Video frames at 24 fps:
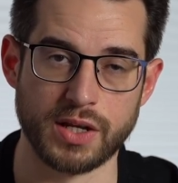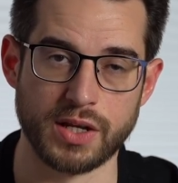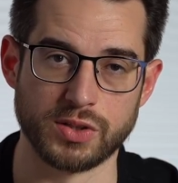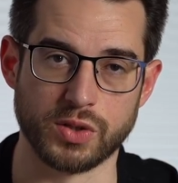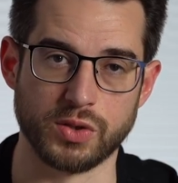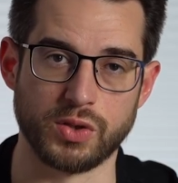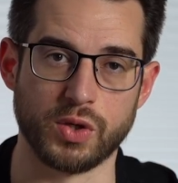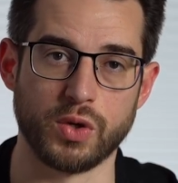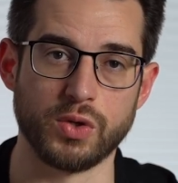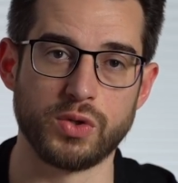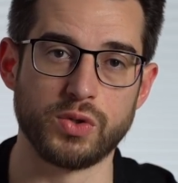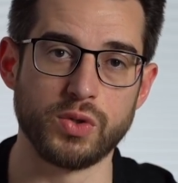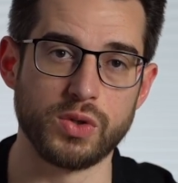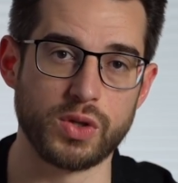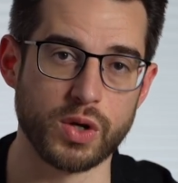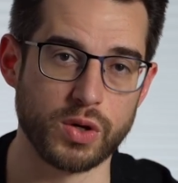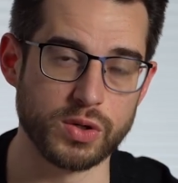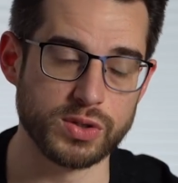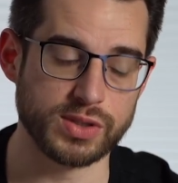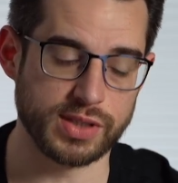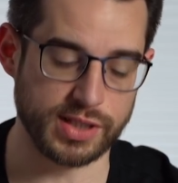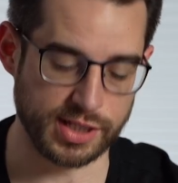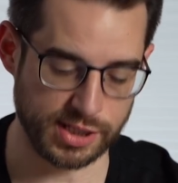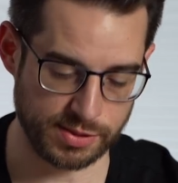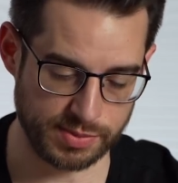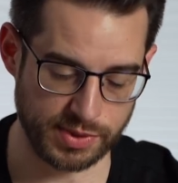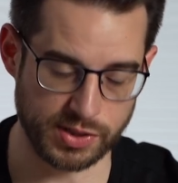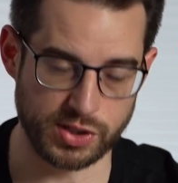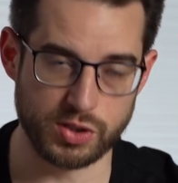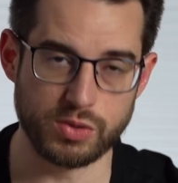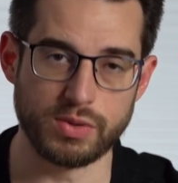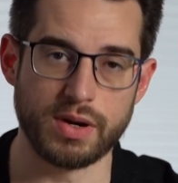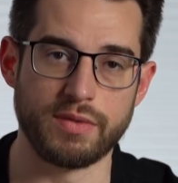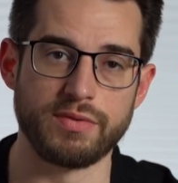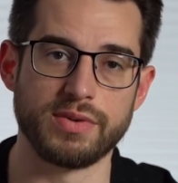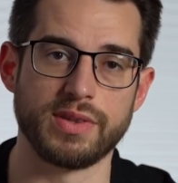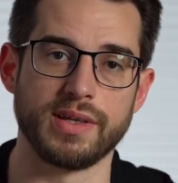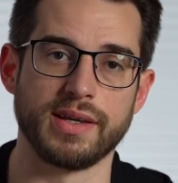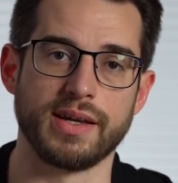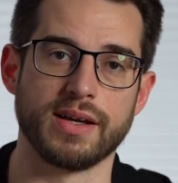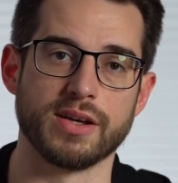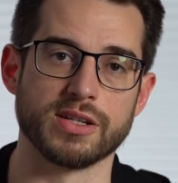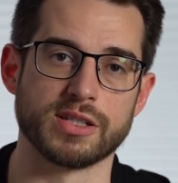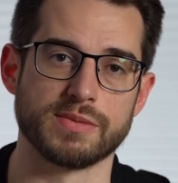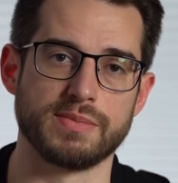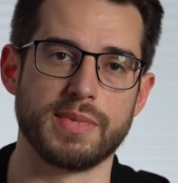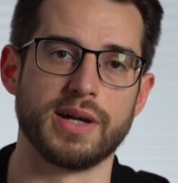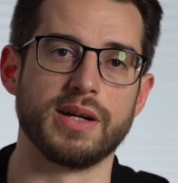So don't do those things, but do everything
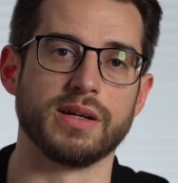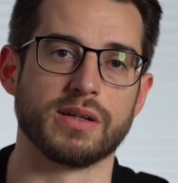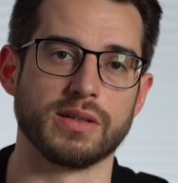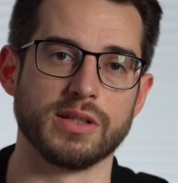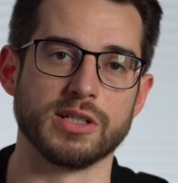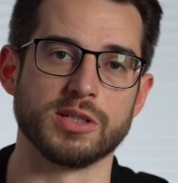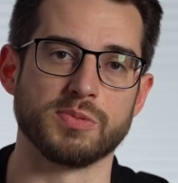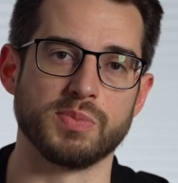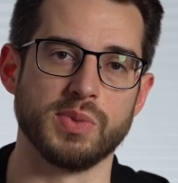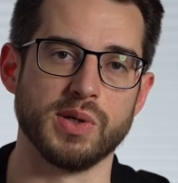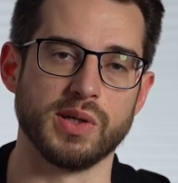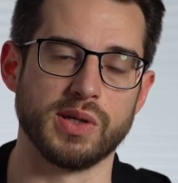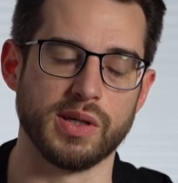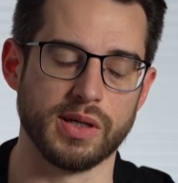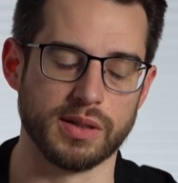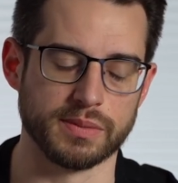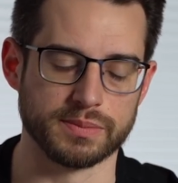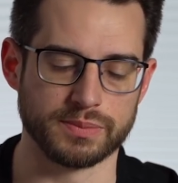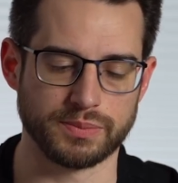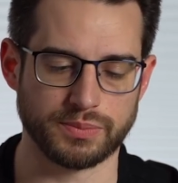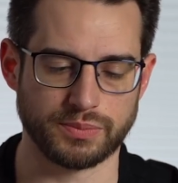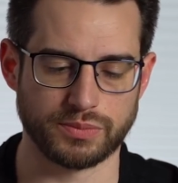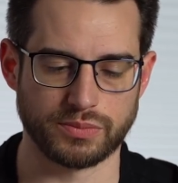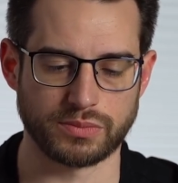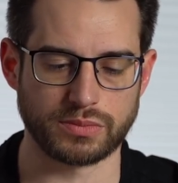else medically speaking.